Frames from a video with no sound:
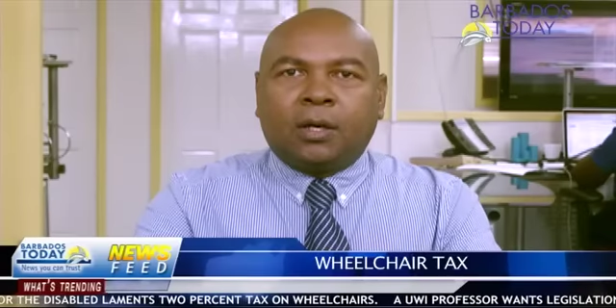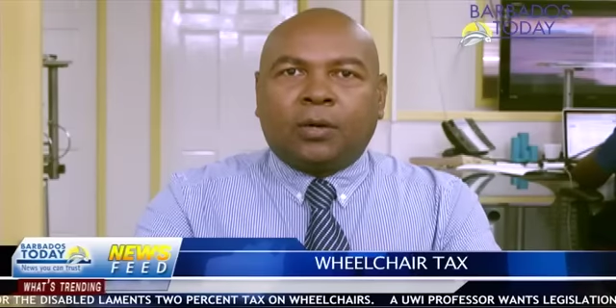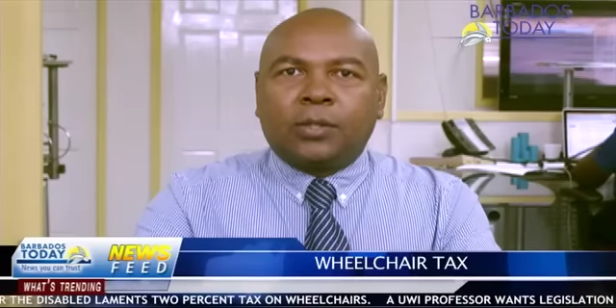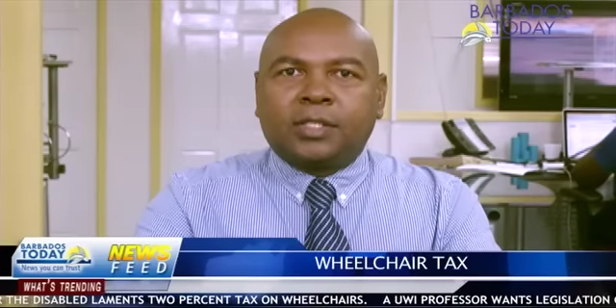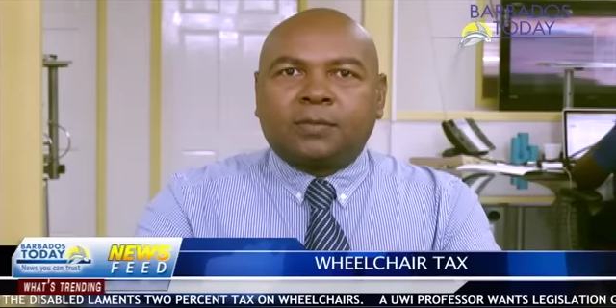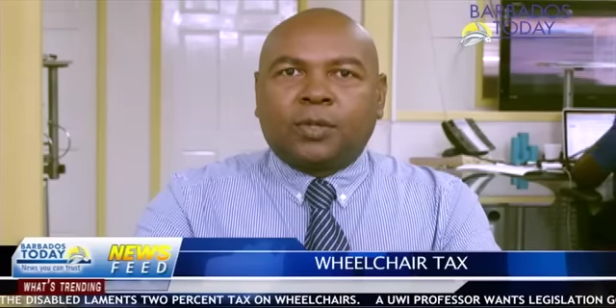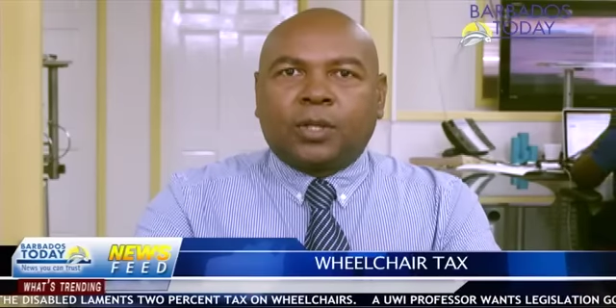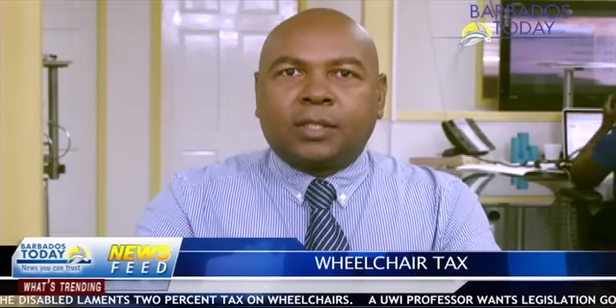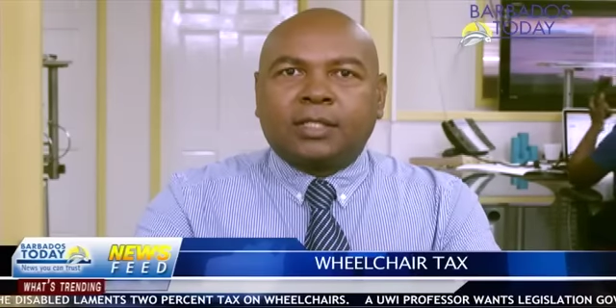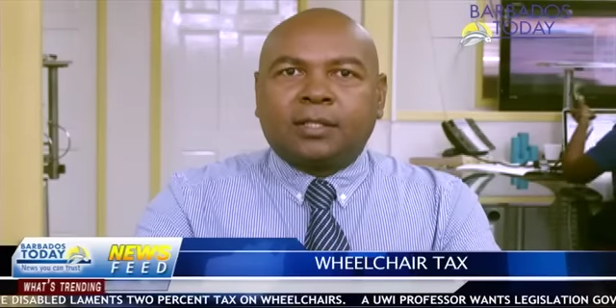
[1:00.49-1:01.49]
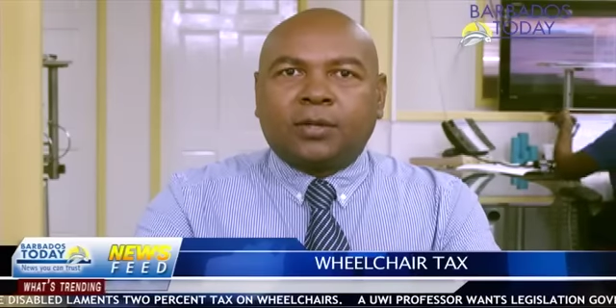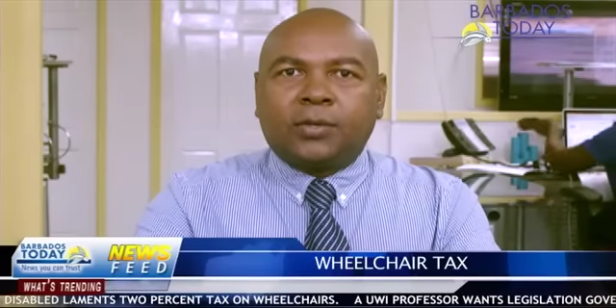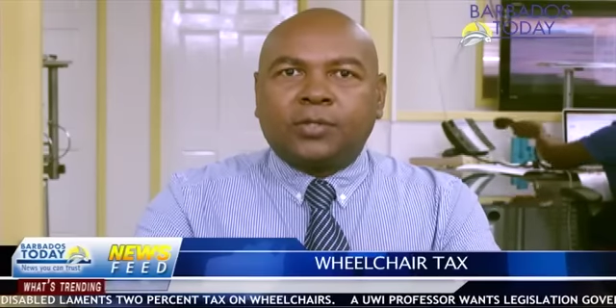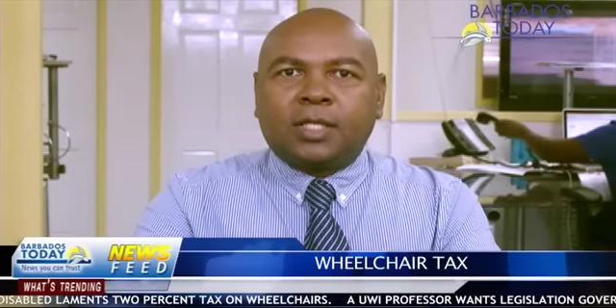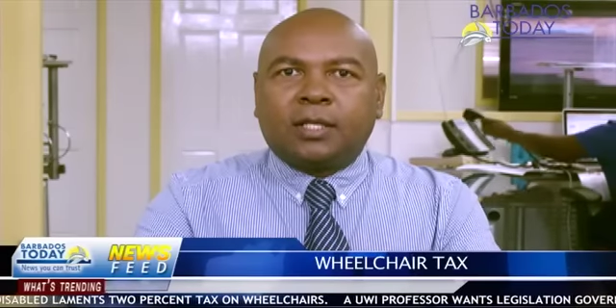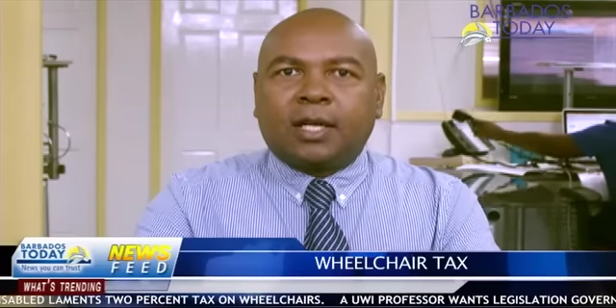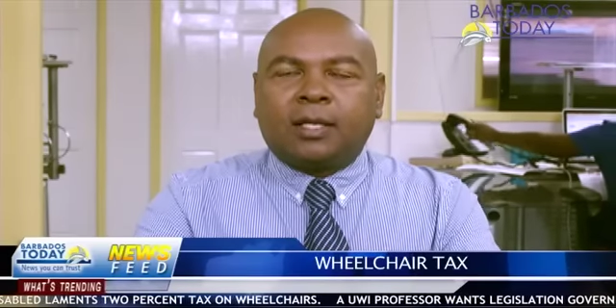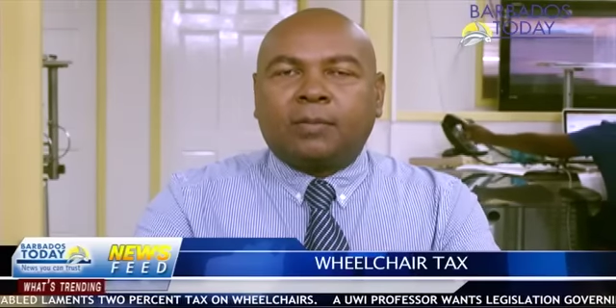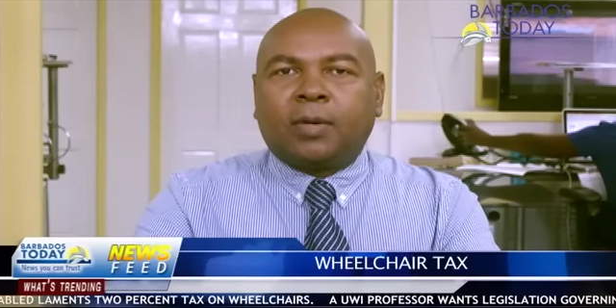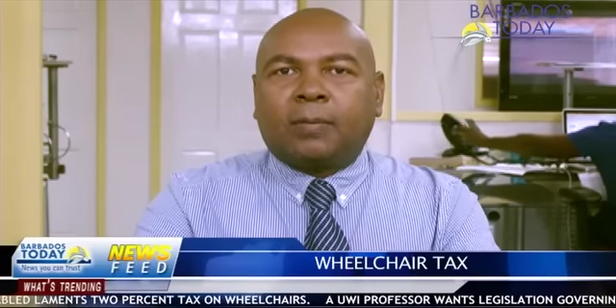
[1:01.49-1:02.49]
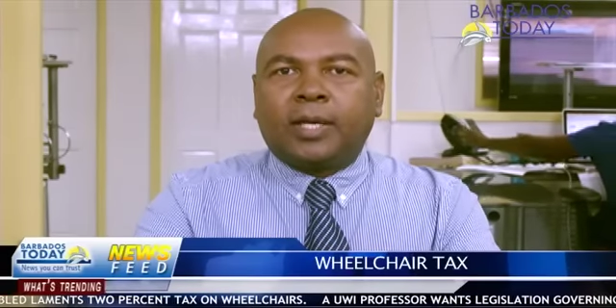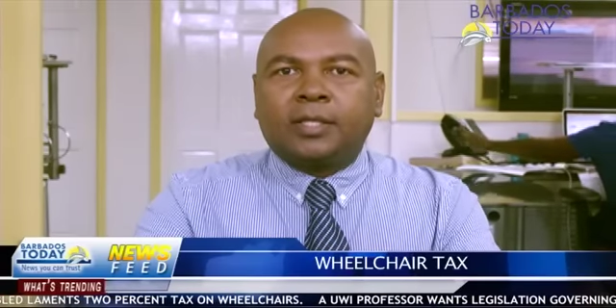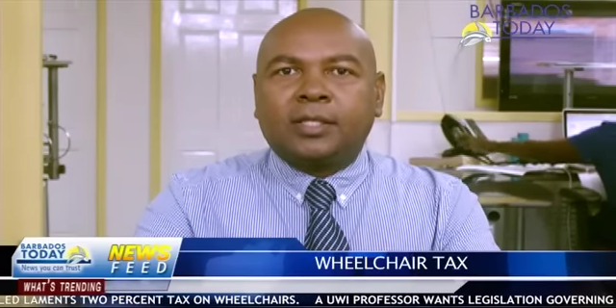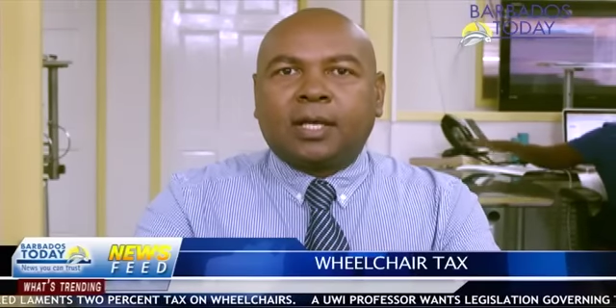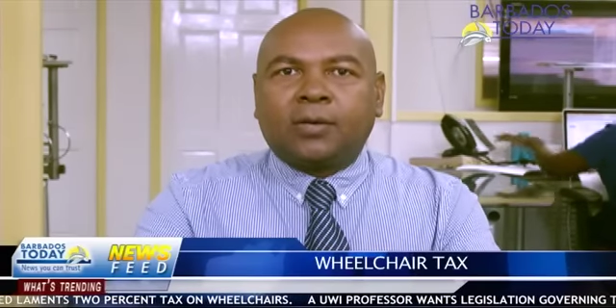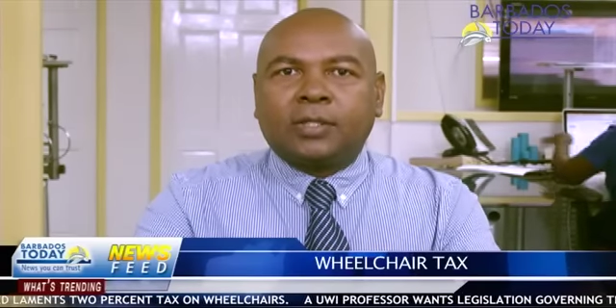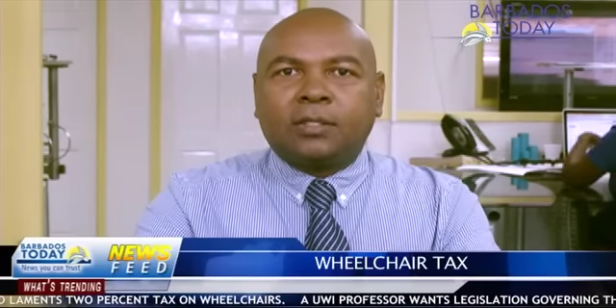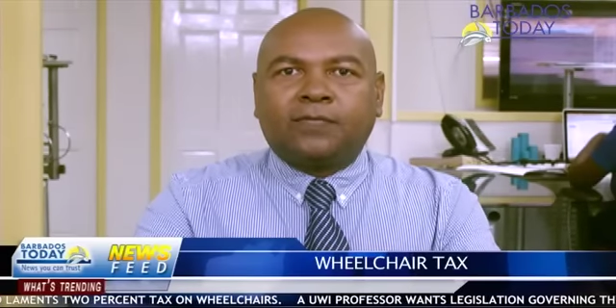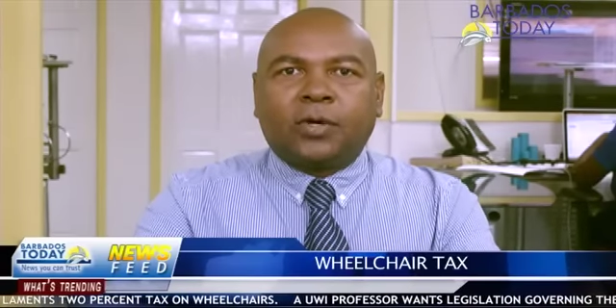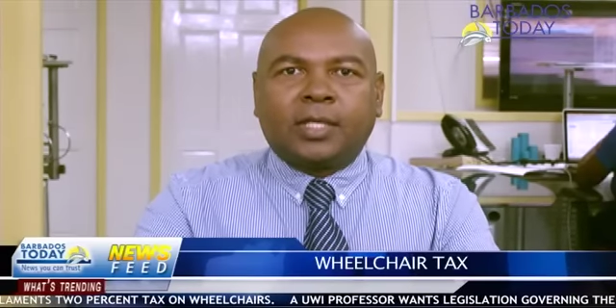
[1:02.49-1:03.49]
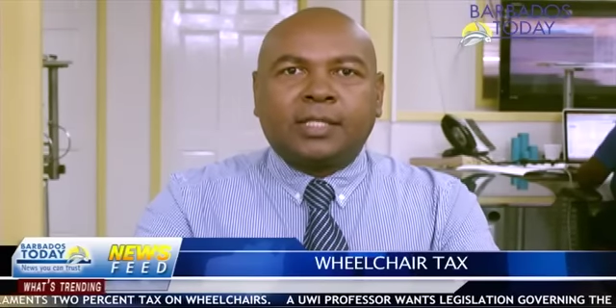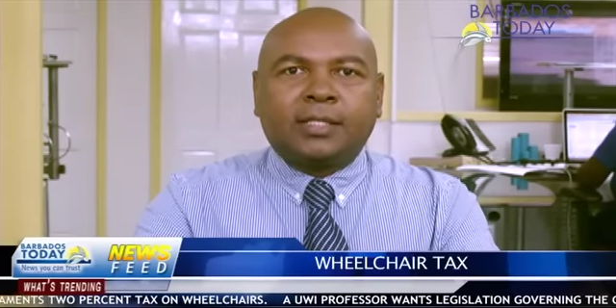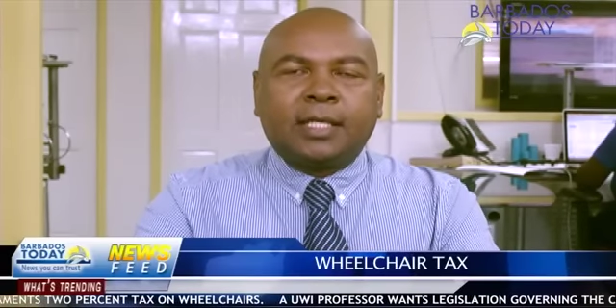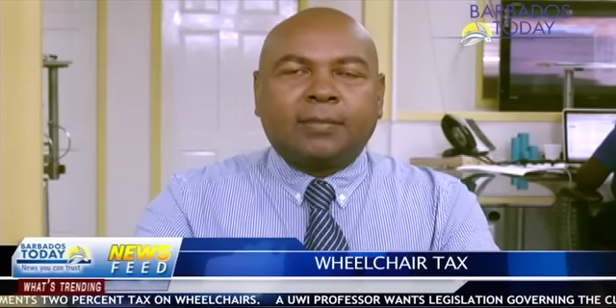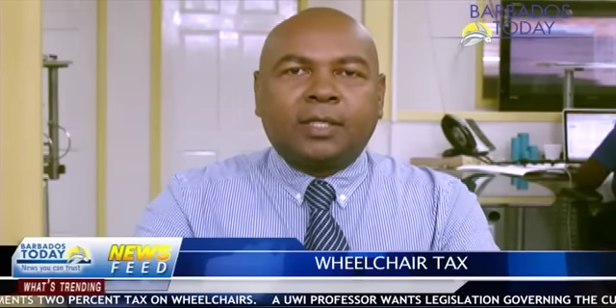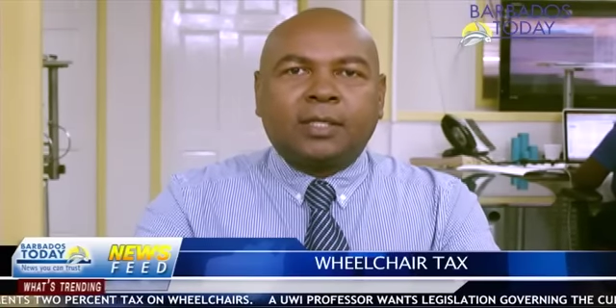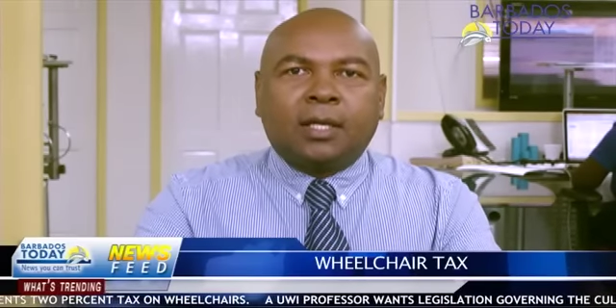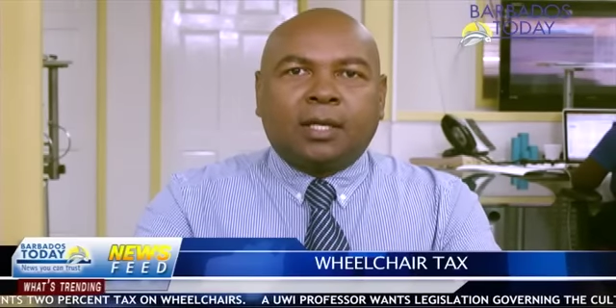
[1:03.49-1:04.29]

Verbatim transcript: Holder-Small disclosed that the Barbados Council for the Disabled